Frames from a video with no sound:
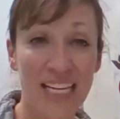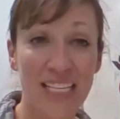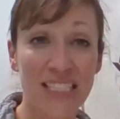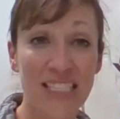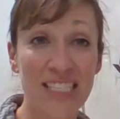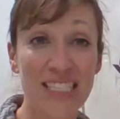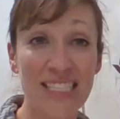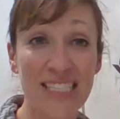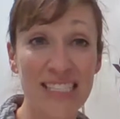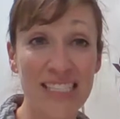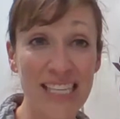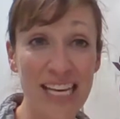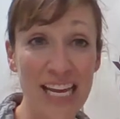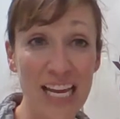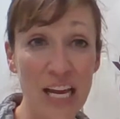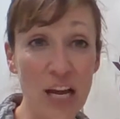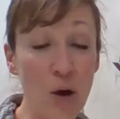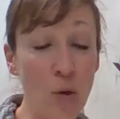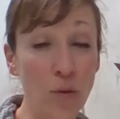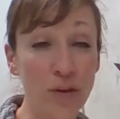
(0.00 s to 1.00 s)
to
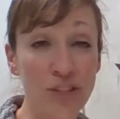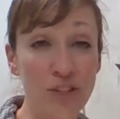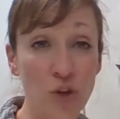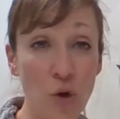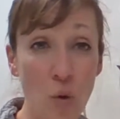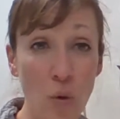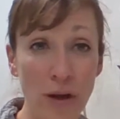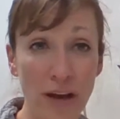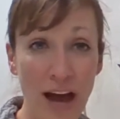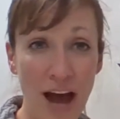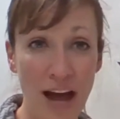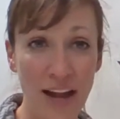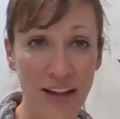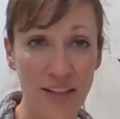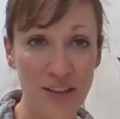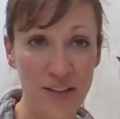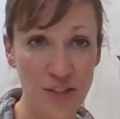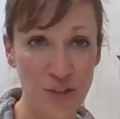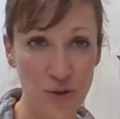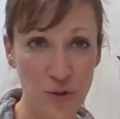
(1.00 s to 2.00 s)
see what's going on
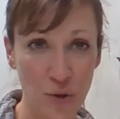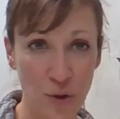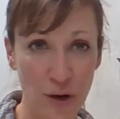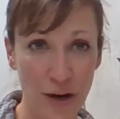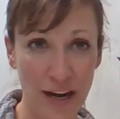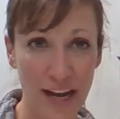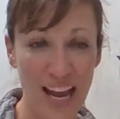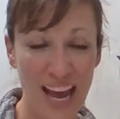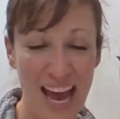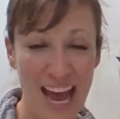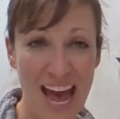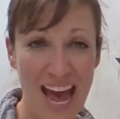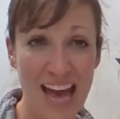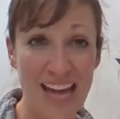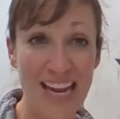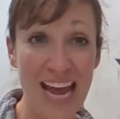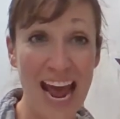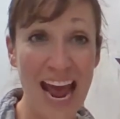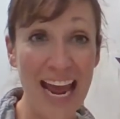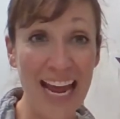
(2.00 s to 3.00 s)
in the story
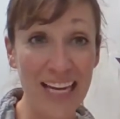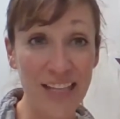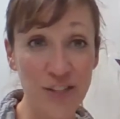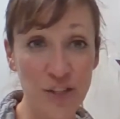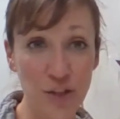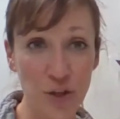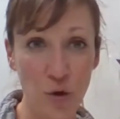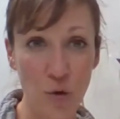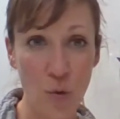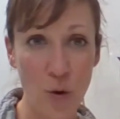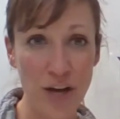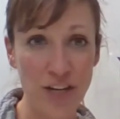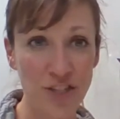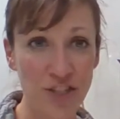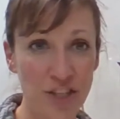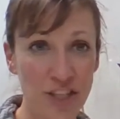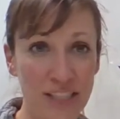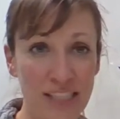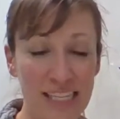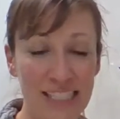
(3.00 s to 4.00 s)
and answer
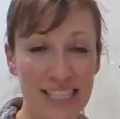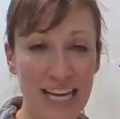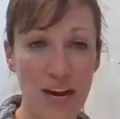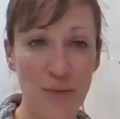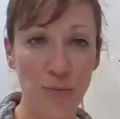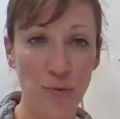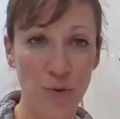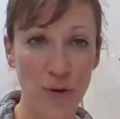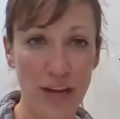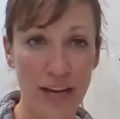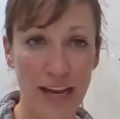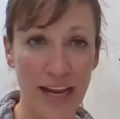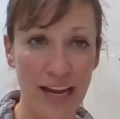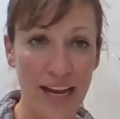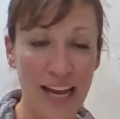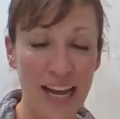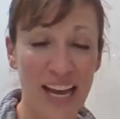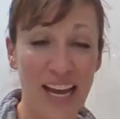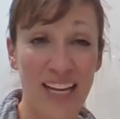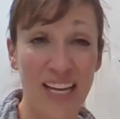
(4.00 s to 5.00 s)
questions as I'm reading.
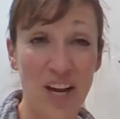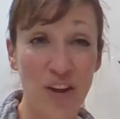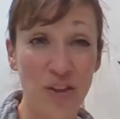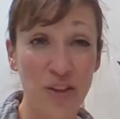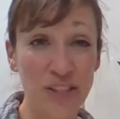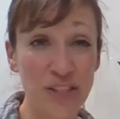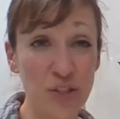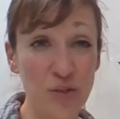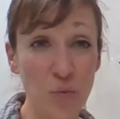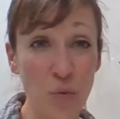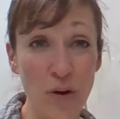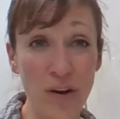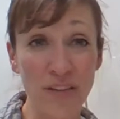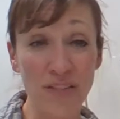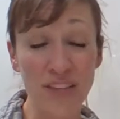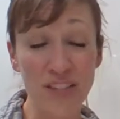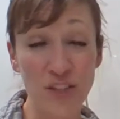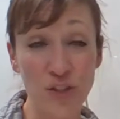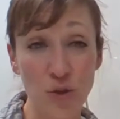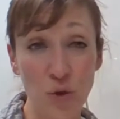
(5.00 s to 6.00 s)
Now, this is one
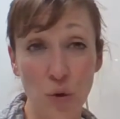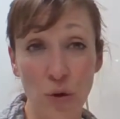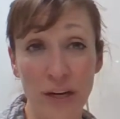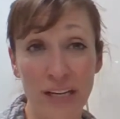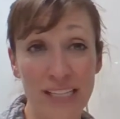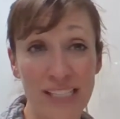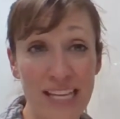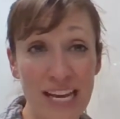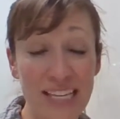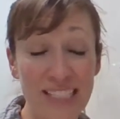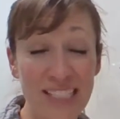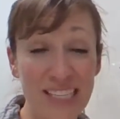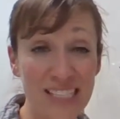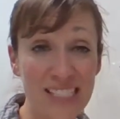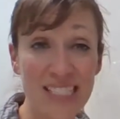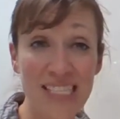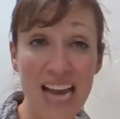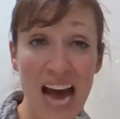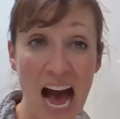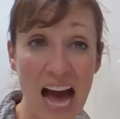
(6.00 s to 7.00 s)
of the stories that does
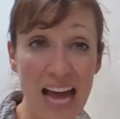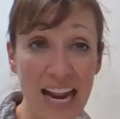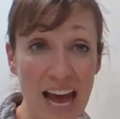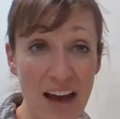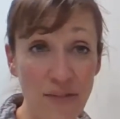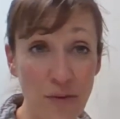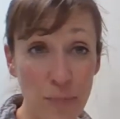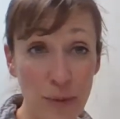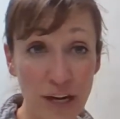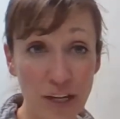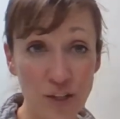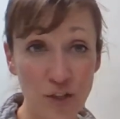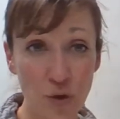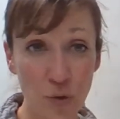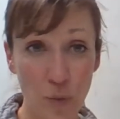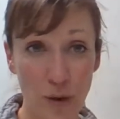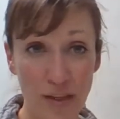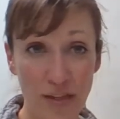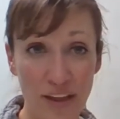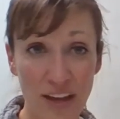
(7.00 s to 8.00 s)
not have a picture
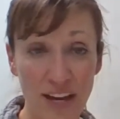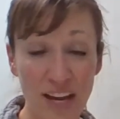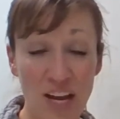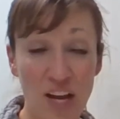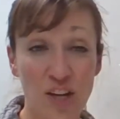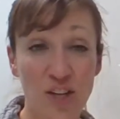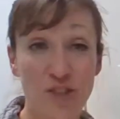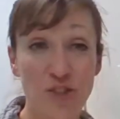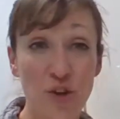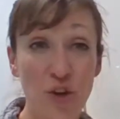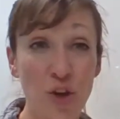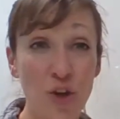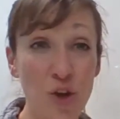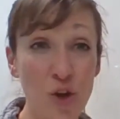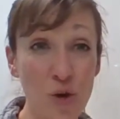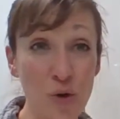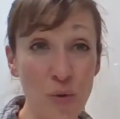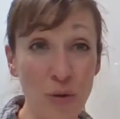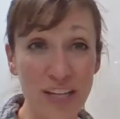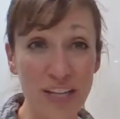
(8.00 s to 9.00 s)
with it, so
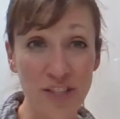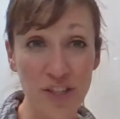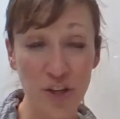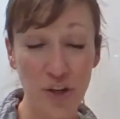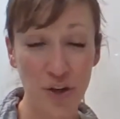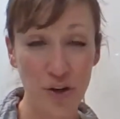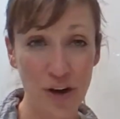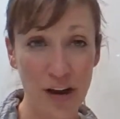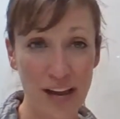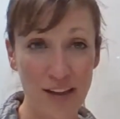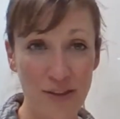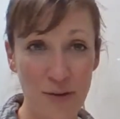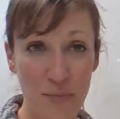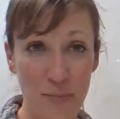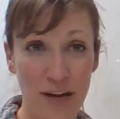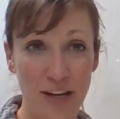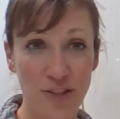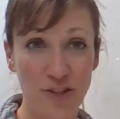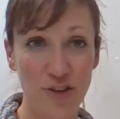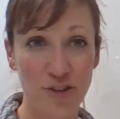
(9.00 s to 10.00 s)
you get to create the
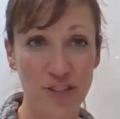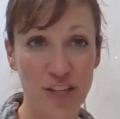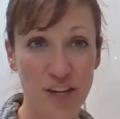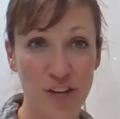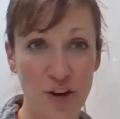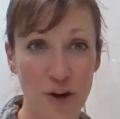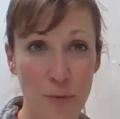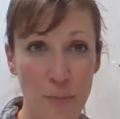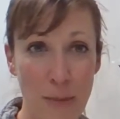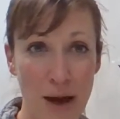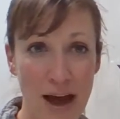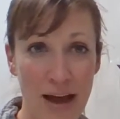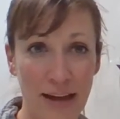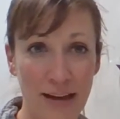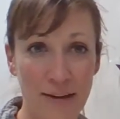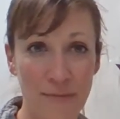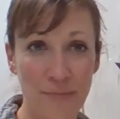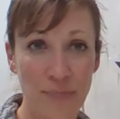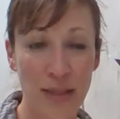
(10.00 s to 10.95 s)
pictures in your mind.